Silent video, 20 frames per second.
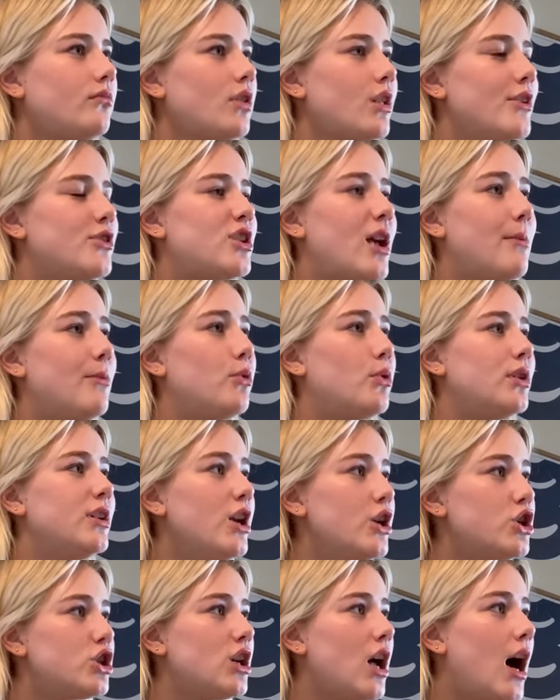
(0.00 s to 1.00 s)
shampoo
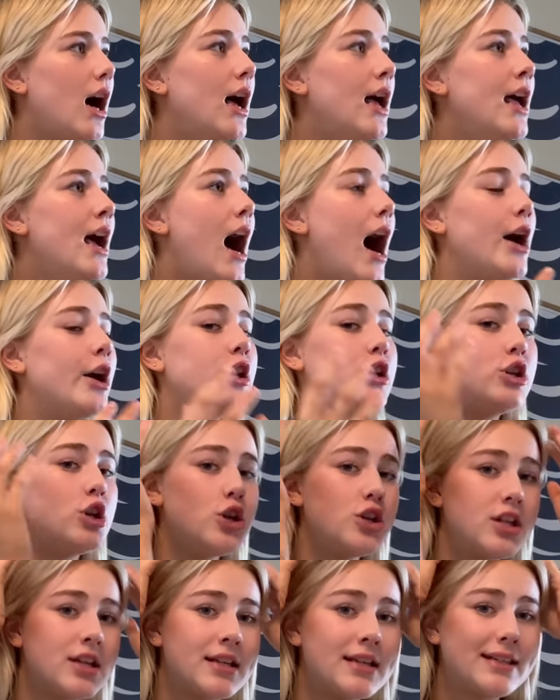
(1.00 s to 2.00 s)
conditioner. I used to
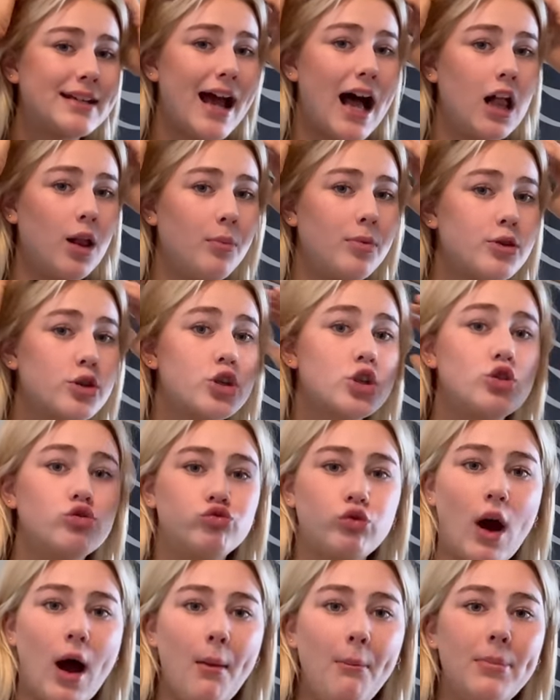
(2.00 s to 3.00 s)
use a scalp
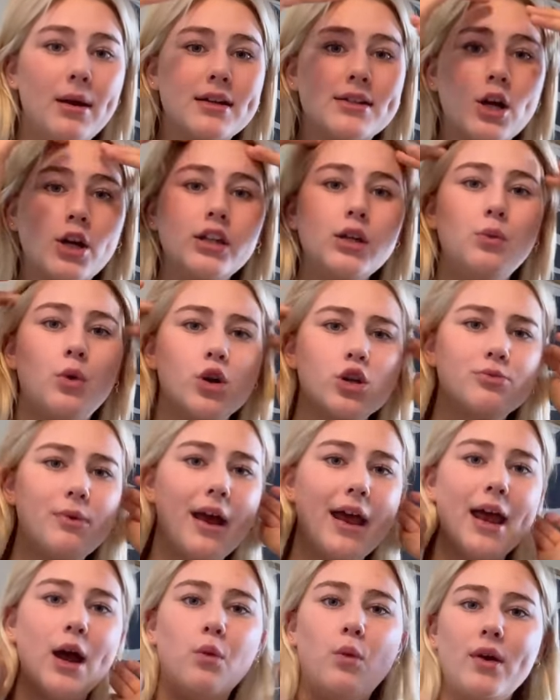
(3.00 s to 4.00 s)
scrub because I only wash my
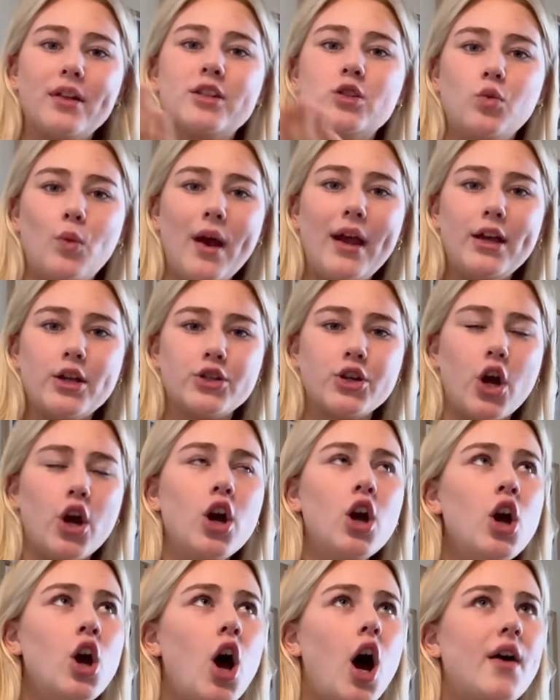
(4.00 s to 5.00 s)
hair once a week. So
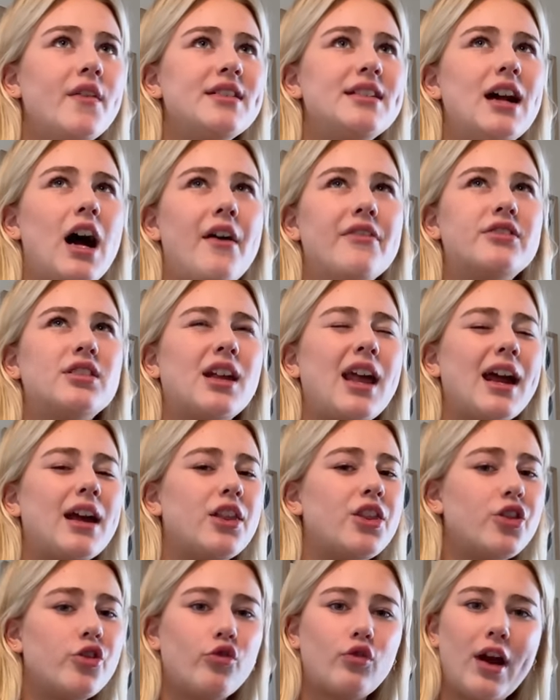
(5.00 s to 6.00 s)
obviously after
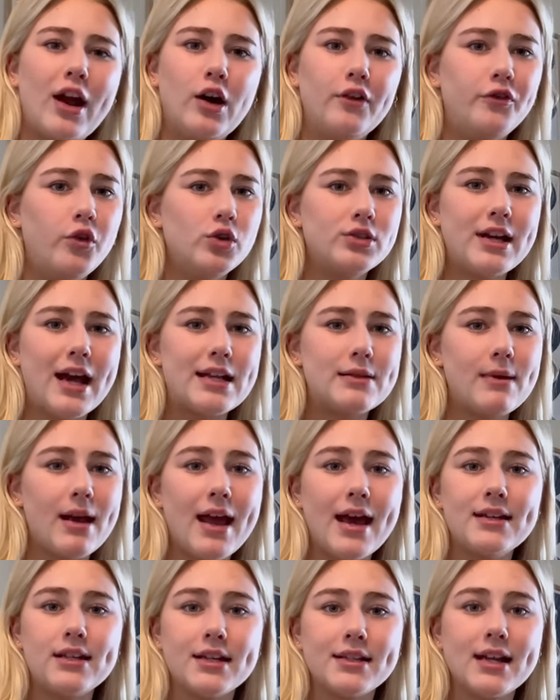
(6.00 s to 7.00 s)
like 3 or 4 days, my
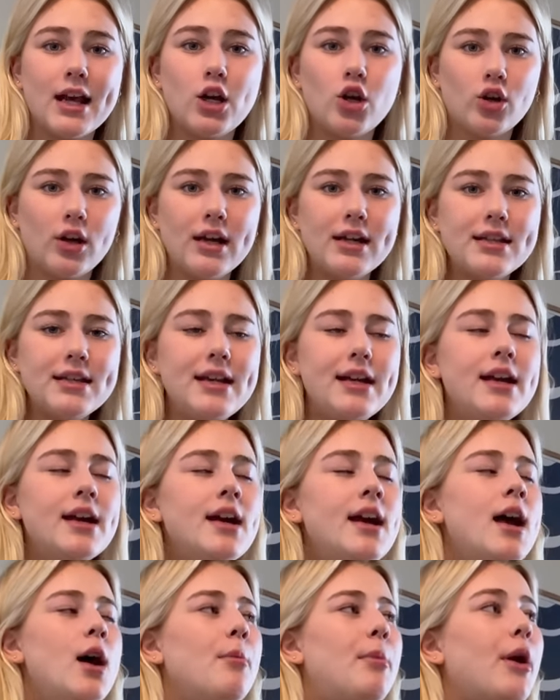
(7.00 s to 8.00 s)
hair does get greasy,
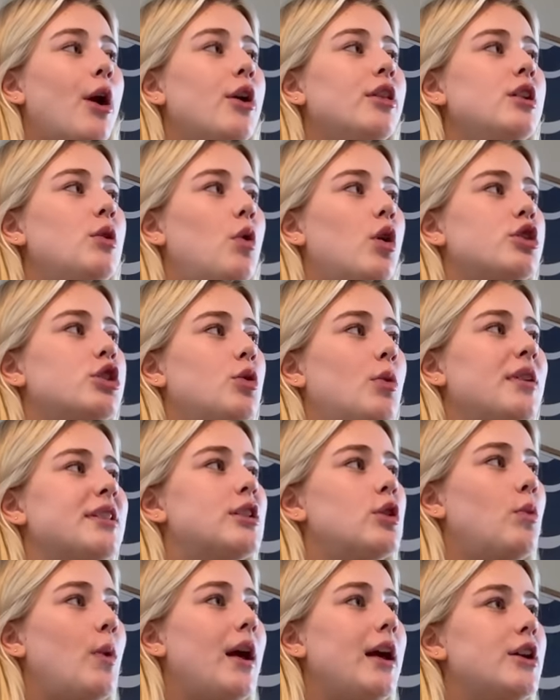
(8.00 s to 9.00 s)
but I only wash it once
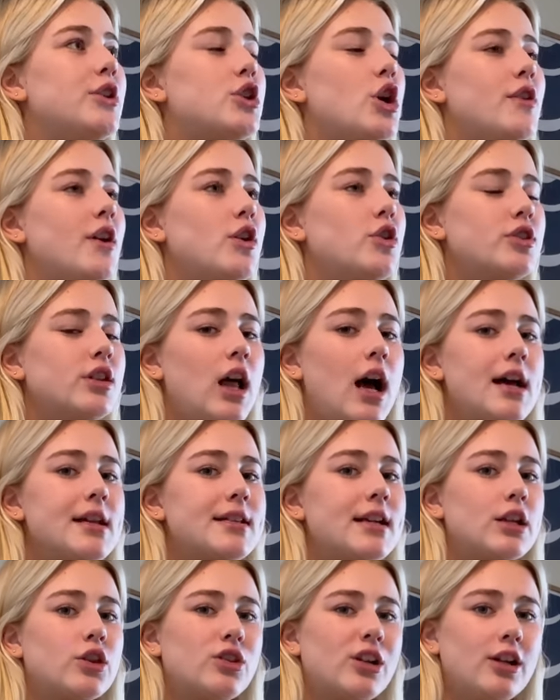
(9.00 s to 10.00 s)
a week. So those last
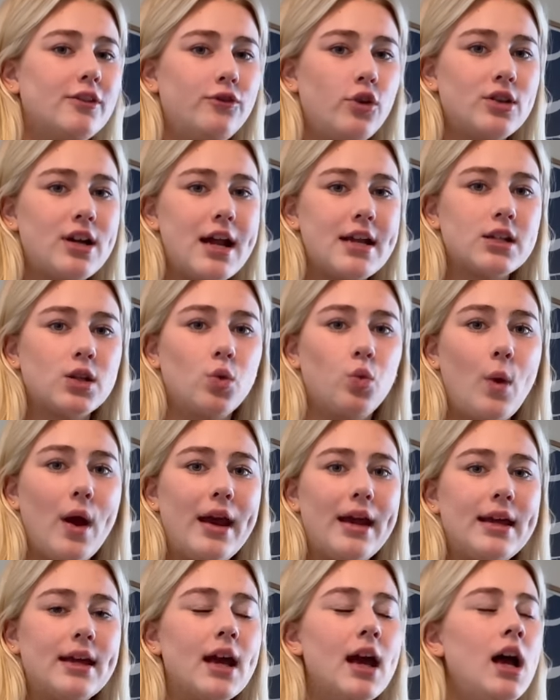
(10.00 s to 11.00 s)
like 3 or 4 days of the
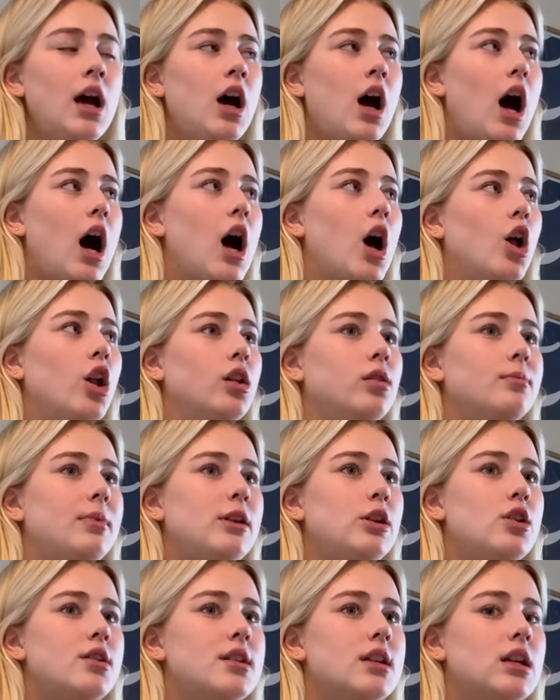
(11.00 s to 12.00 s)
week, I'll be
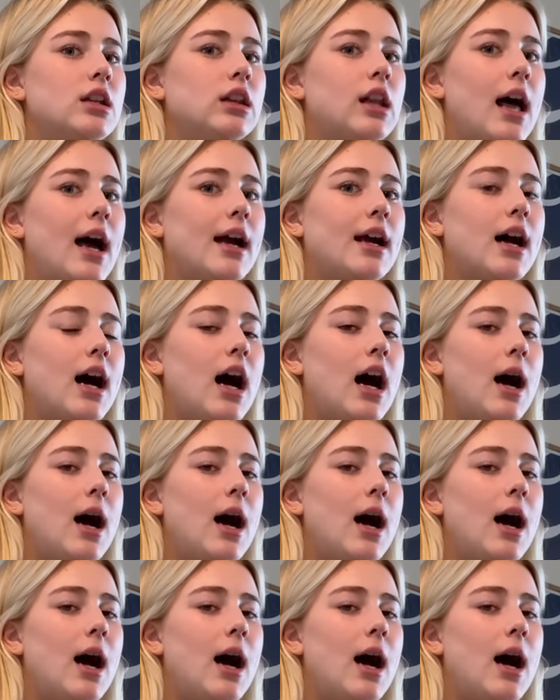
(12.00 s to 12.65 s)
using like